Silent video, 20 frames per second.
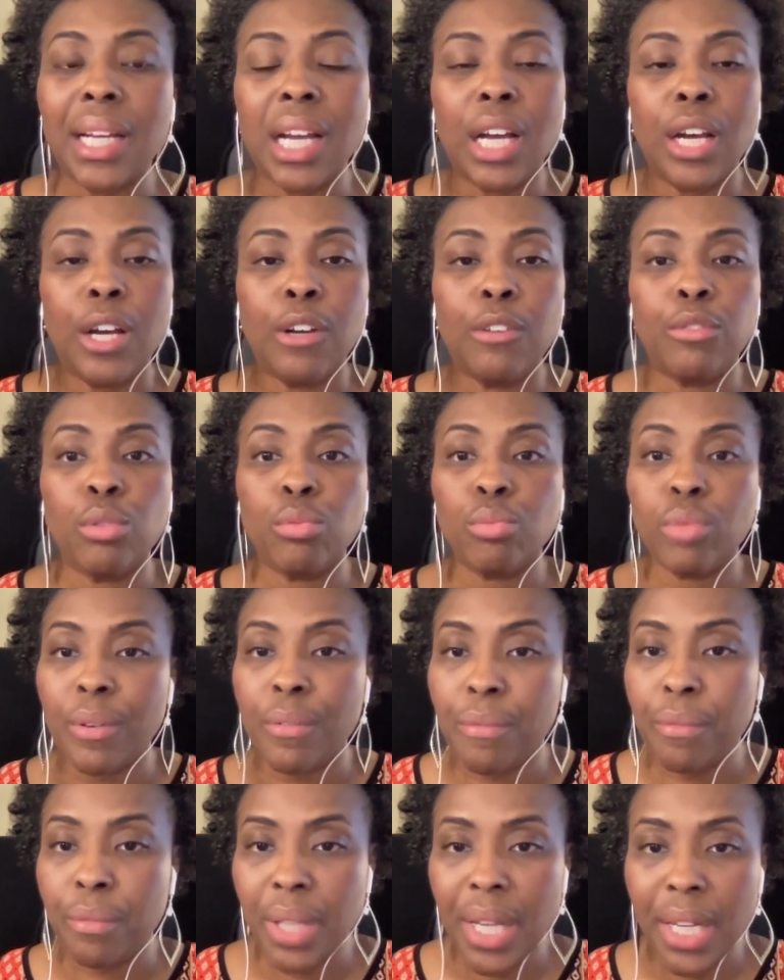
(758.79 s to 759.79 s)
of
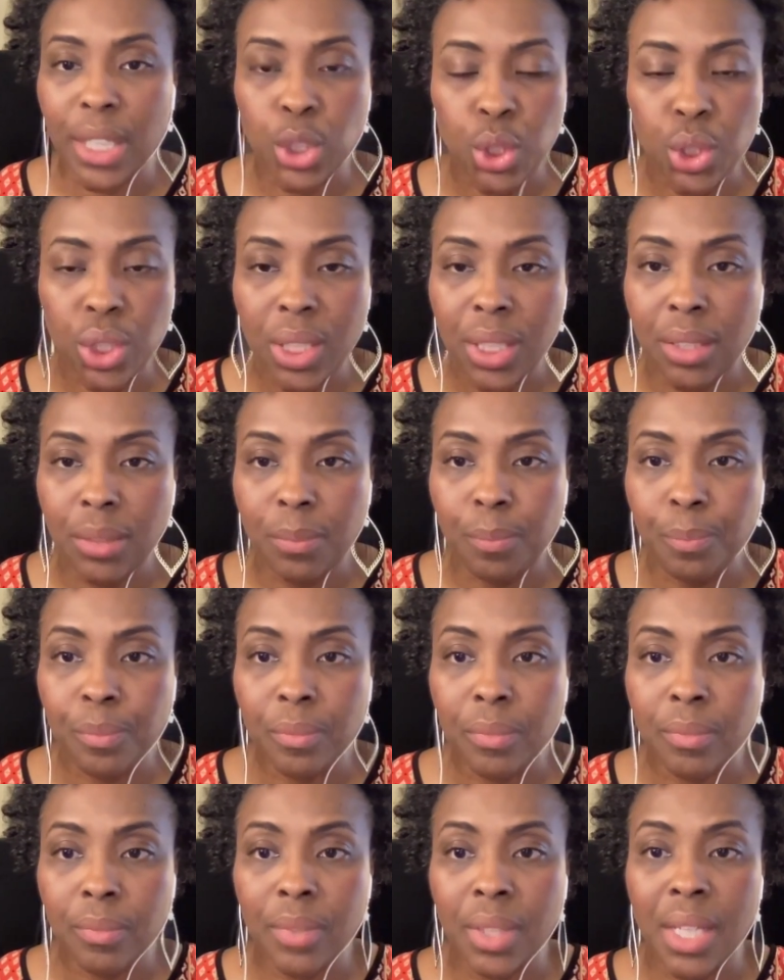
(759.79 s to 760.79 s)
reflection
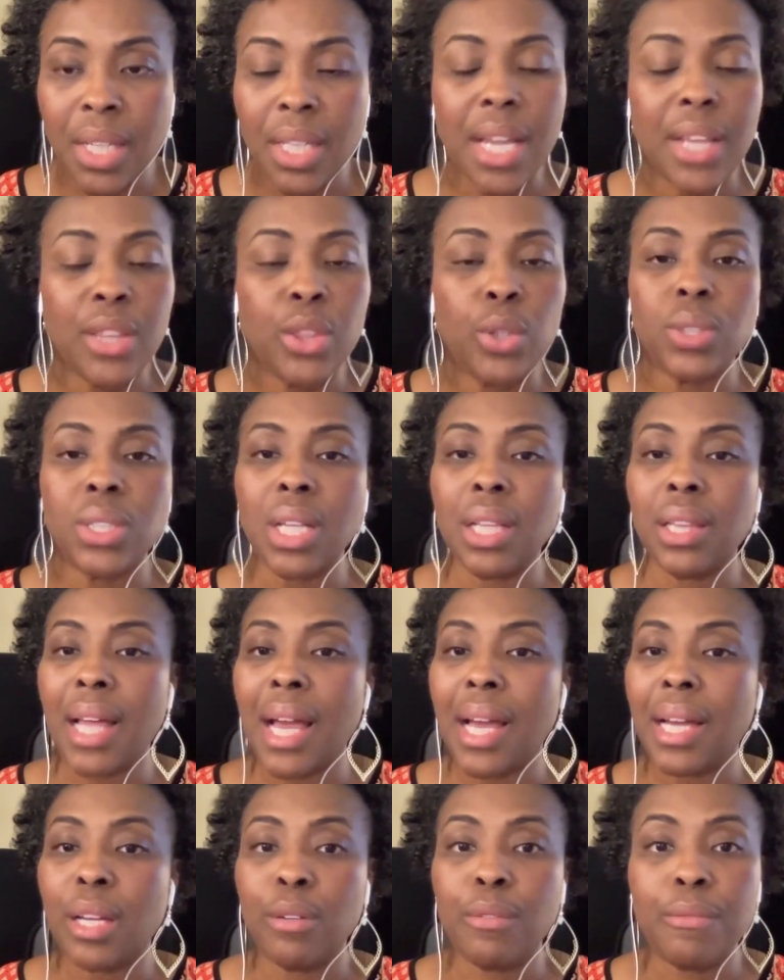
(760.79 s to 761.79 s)
and there's a
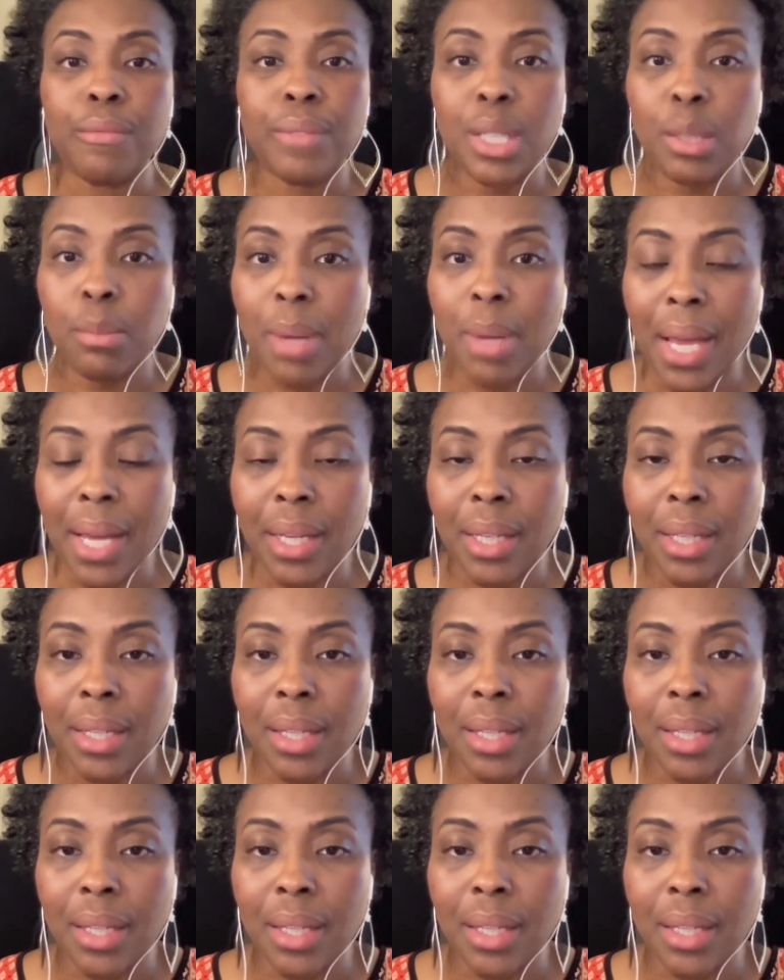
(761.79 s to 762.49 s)
lack of feedback.